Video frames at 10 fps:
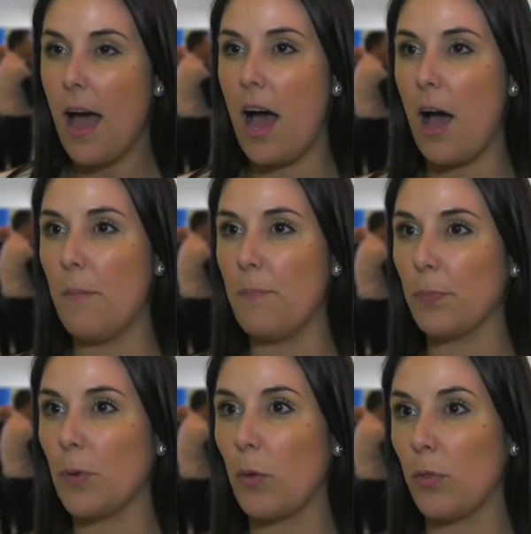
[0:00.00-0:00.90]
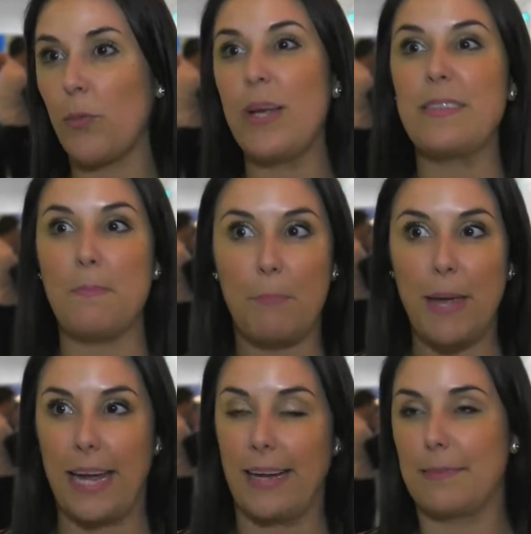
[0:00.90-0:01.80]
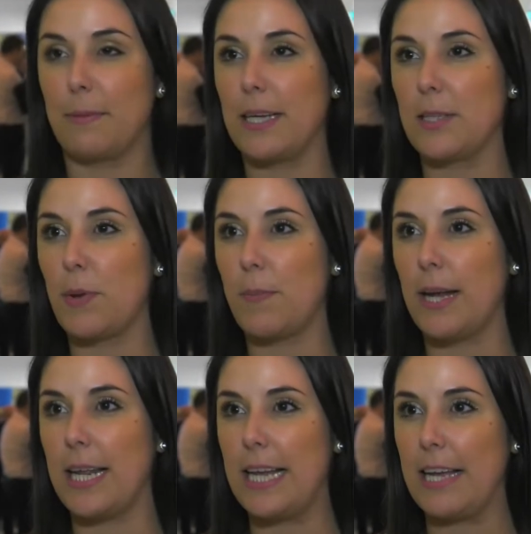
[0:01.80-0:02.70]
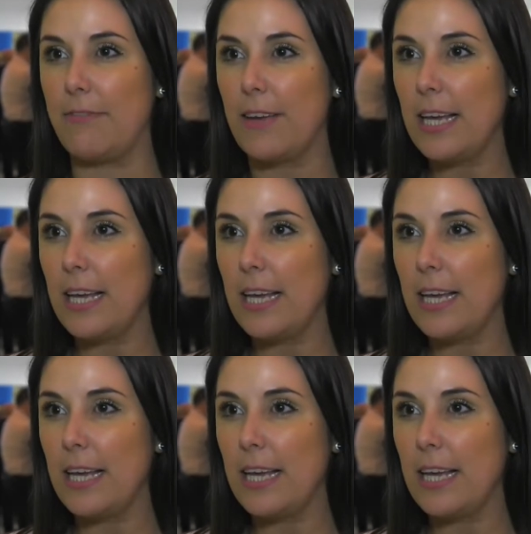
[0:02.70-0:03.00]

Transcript: Um, the reason being is because we believe